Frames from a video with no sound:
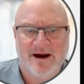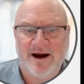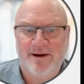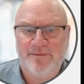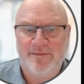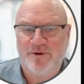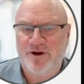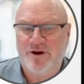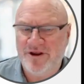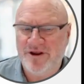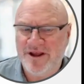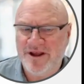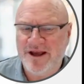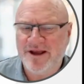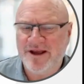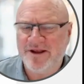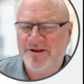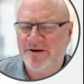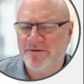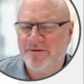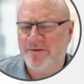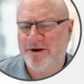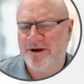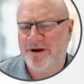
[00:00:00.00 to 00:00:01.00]
You need
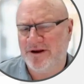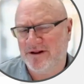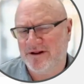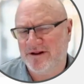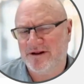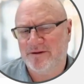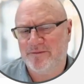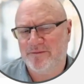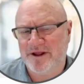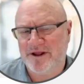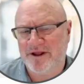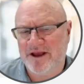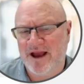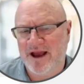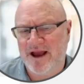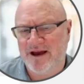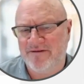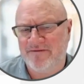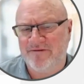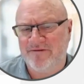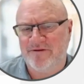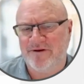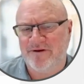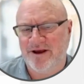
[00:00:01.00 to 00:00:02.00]
to be a little bit
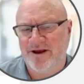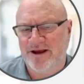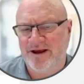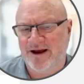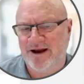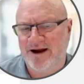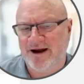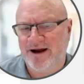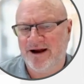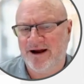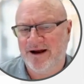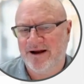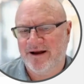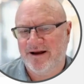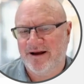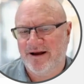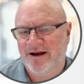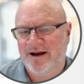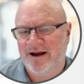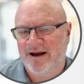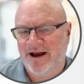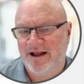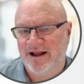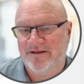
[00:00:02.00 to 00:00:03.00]
careful here
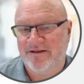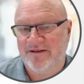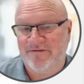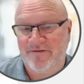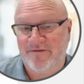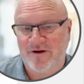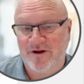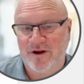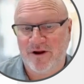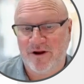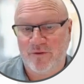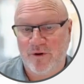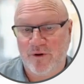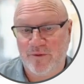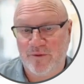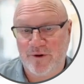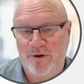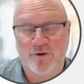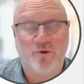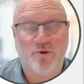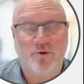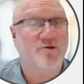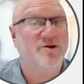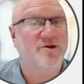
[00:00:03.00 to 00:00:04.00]
and follow what we
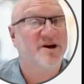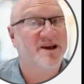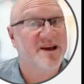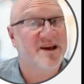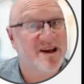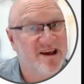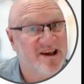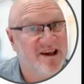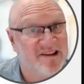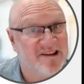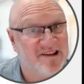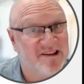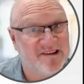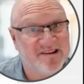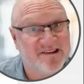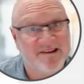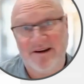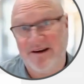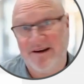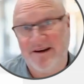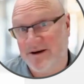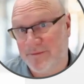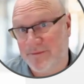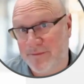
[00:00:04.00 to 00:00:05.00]
call the
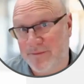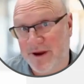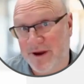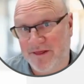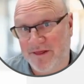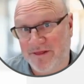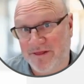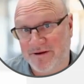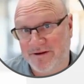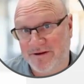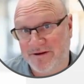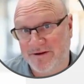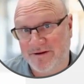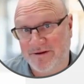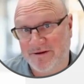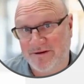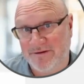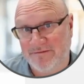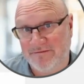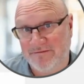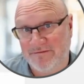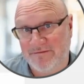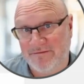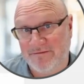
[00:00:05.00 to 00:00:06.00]
KISS method.
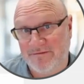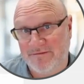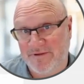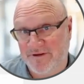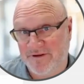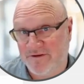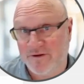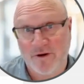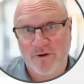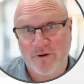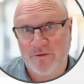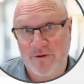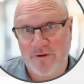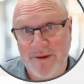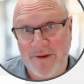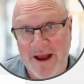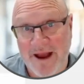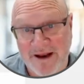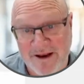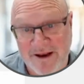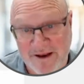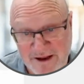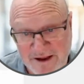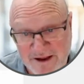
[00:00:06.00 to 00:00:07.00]
It's not
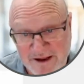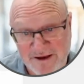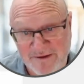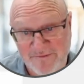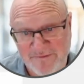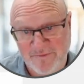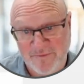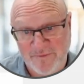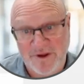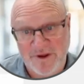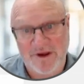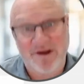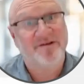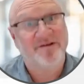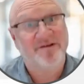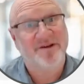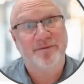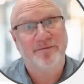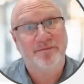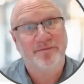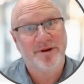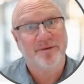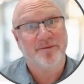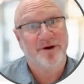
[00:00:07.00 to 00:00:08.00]
romantic. It
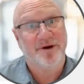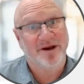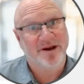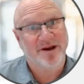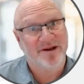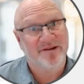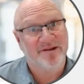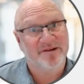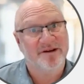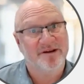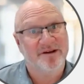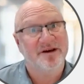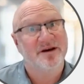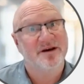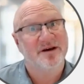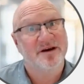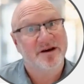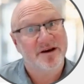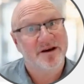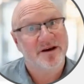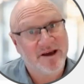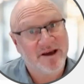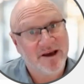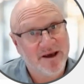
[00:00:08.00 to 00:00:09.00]
simply means
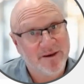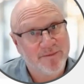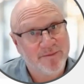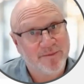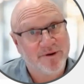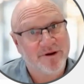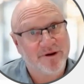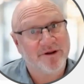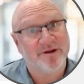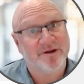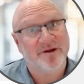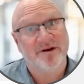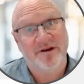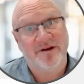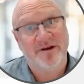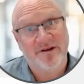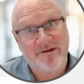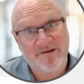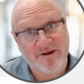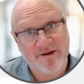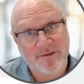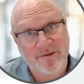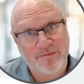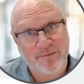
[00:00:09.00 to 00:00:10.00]
keep it
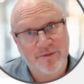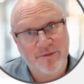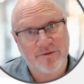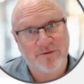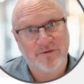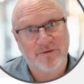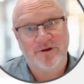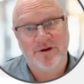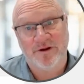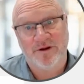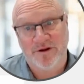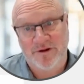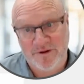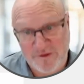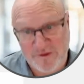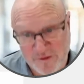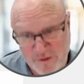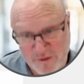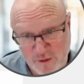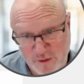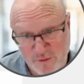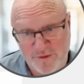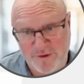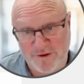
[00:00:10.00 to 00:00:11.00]
simple,
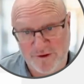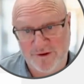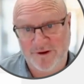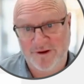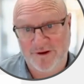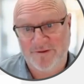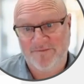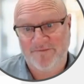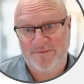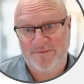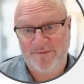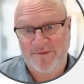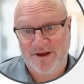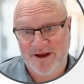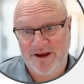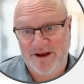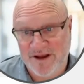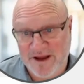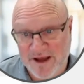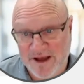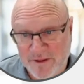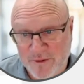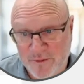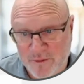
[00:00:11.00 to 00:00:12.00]
stupid. In
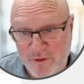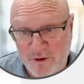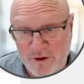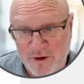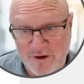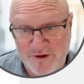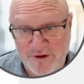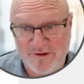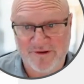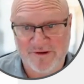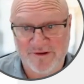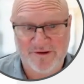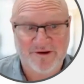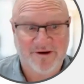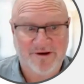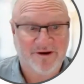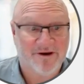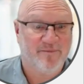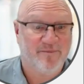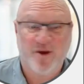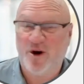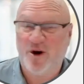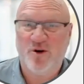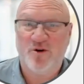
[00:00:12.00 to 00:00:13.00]
other words,
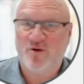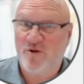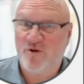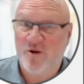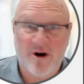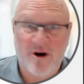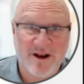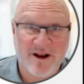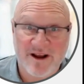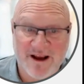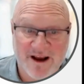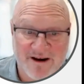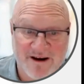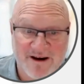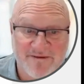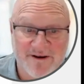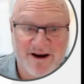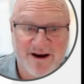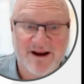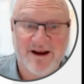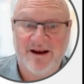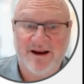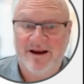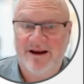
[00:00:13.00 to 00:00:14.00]
don't try to
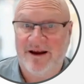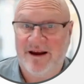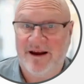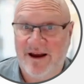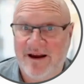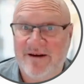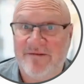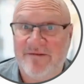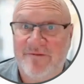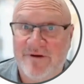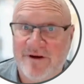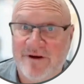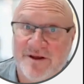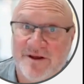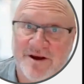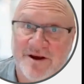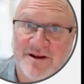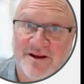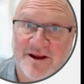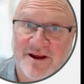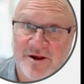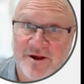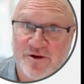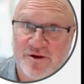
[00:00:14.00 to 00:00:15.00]
cover everything
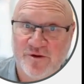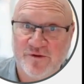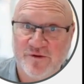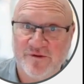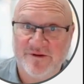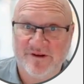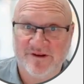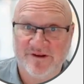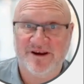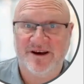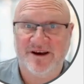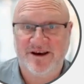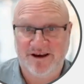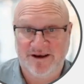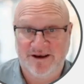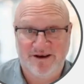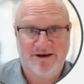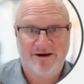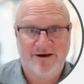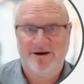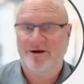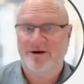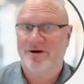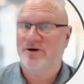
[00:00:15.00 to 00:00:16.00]
that you see.
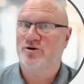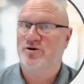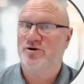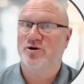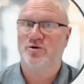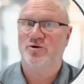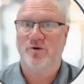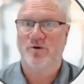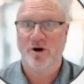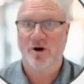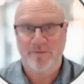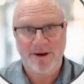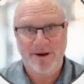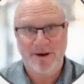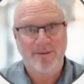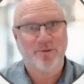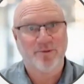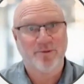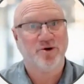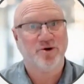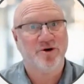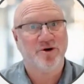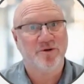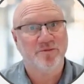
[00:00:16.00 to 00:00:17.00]
You won't be able
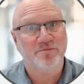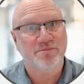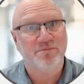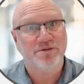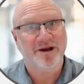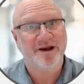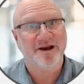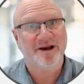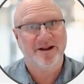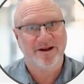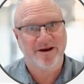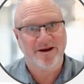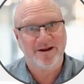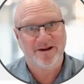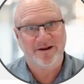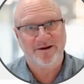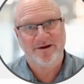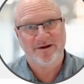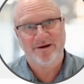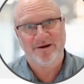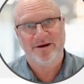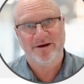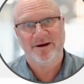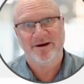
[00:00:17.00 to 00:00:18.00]
to complete it
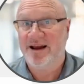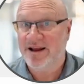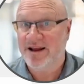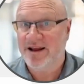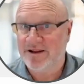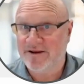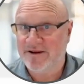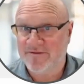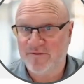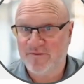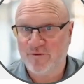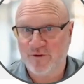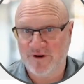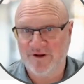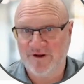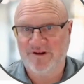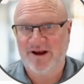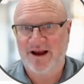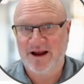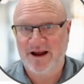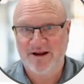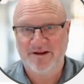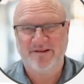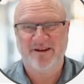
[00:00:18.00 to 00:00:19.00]
in the 40
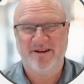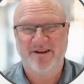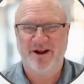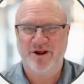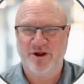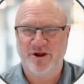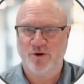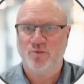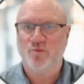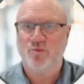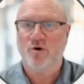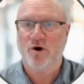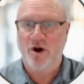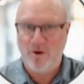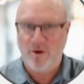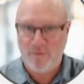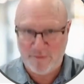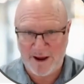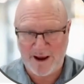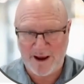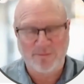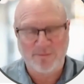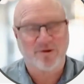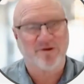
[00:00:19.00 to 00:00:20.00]
seconds, and you won't be
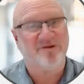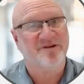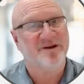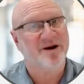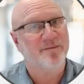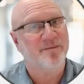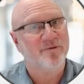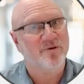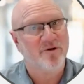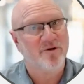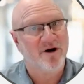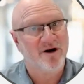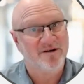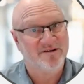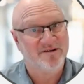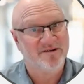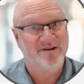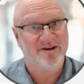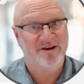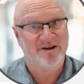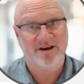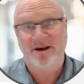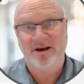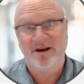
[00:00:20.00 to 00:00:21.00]
able to summarize
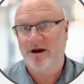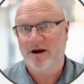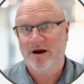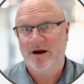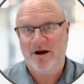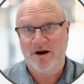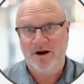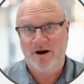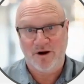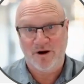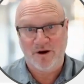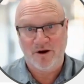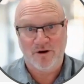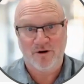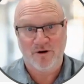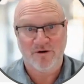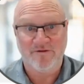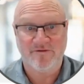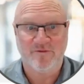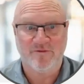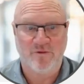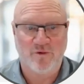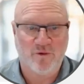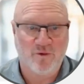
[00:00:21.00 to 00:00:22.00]
the
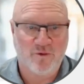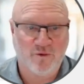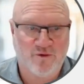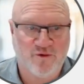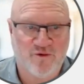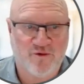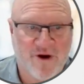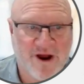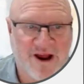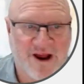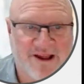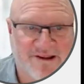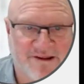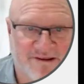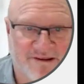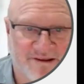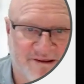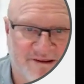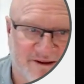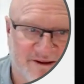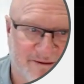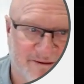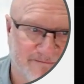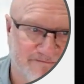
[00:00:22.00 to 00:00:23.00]
overall
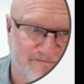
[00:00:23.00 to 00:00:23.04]
trends.